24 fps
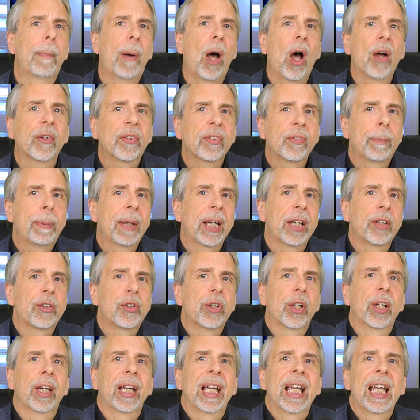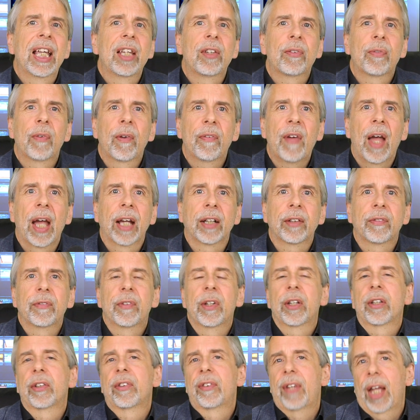Part of the picture is the fact
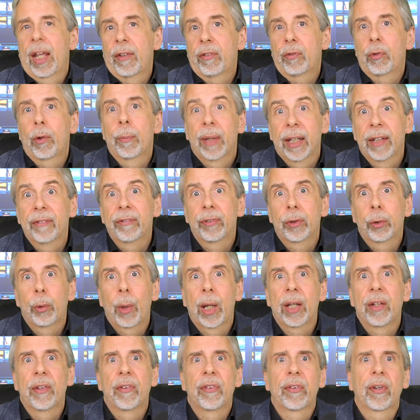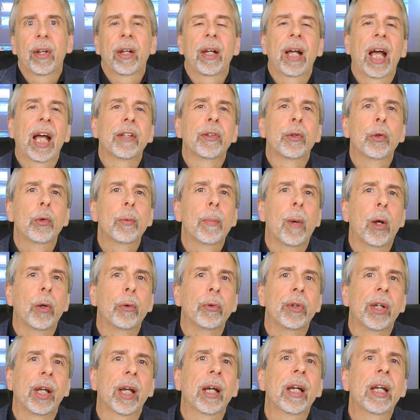that deaths from influenza and
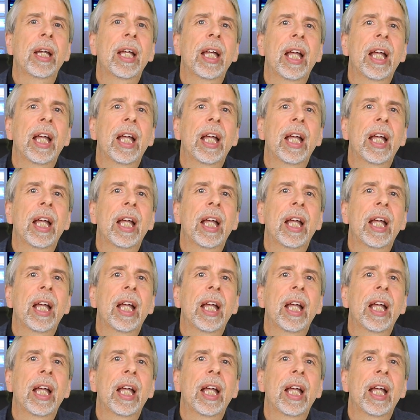pneumonia